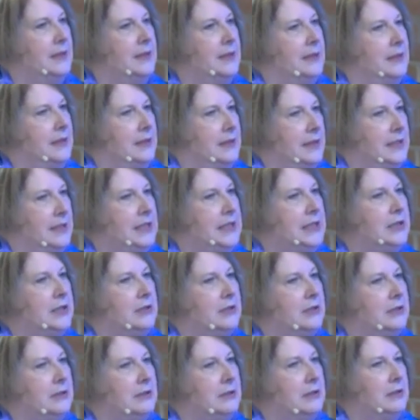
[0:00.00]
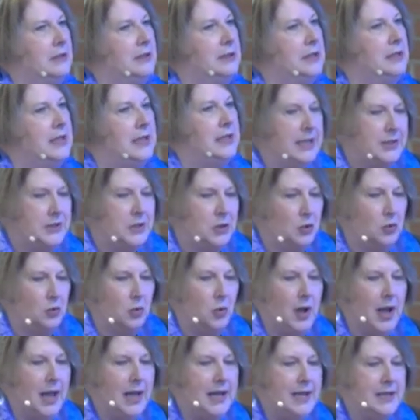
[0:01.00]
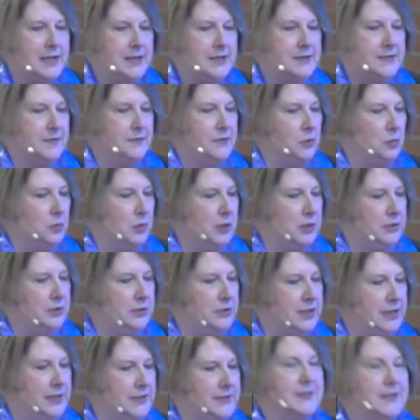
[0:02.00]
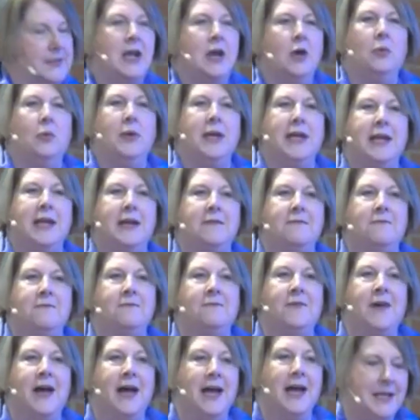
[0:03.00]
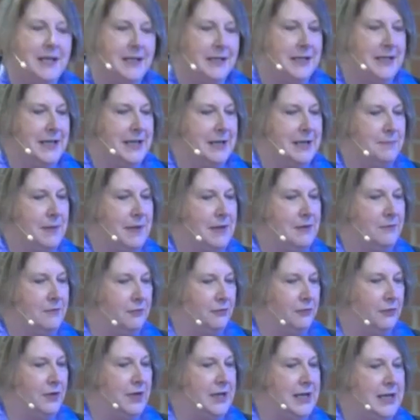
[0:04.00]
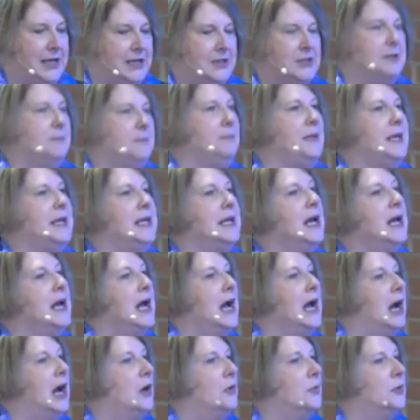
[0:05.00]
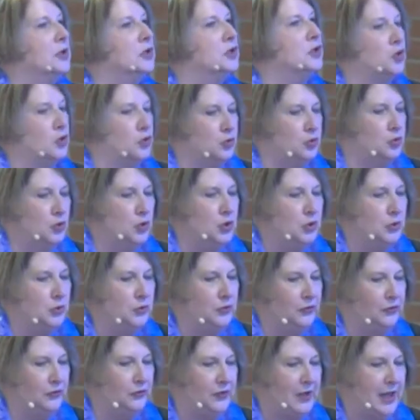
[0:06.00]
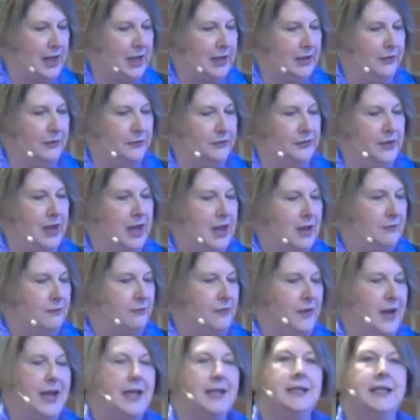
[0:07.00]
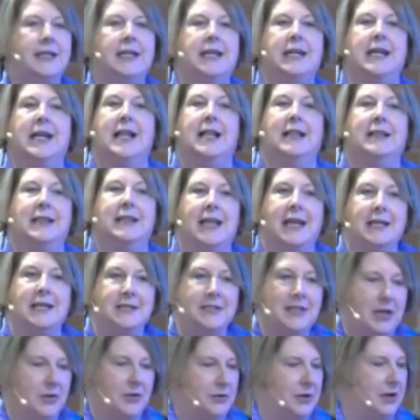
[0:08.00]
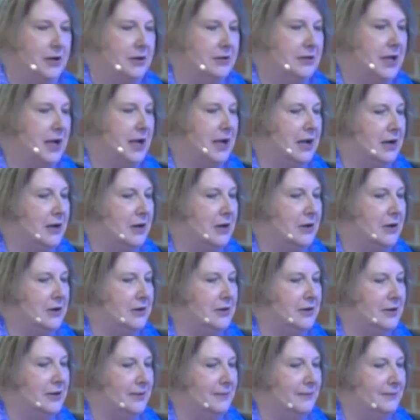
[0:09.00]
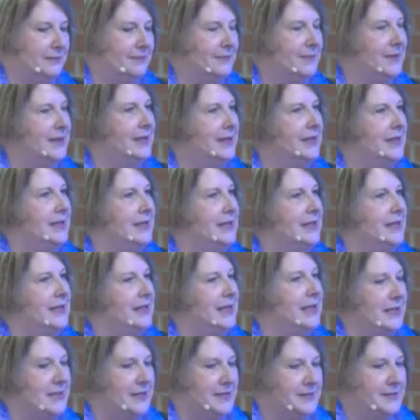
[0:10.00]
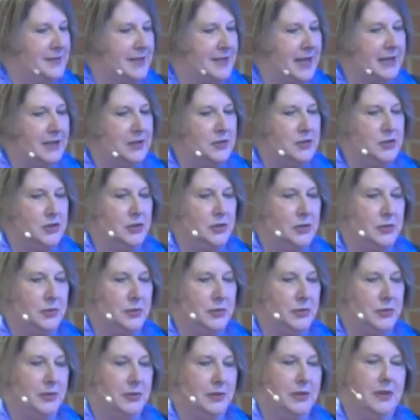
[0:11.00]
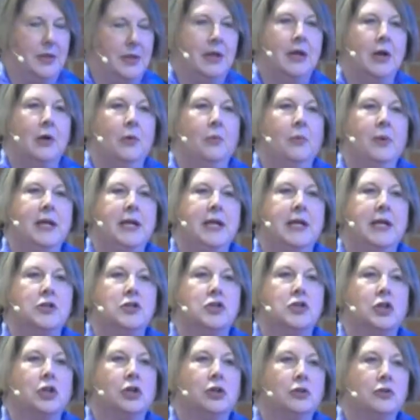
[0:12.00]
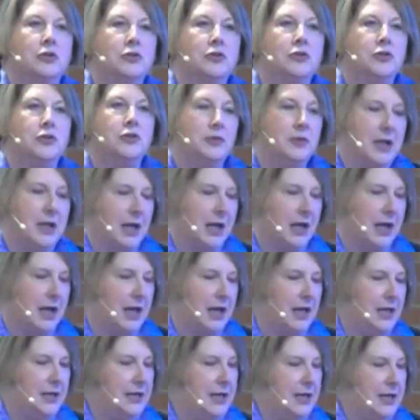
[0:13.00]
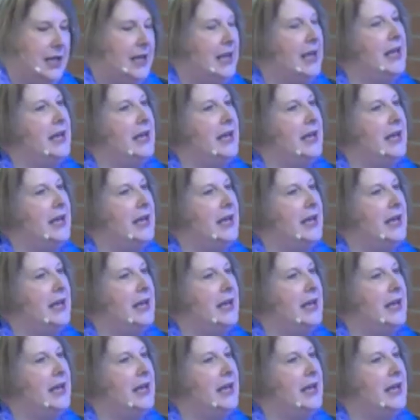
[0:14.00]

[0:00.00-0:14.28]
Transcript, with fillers: Here, in the quietness of the wilderness, we can finally be free to be our true selves, finally let down our guard in the solitude we can turn to God and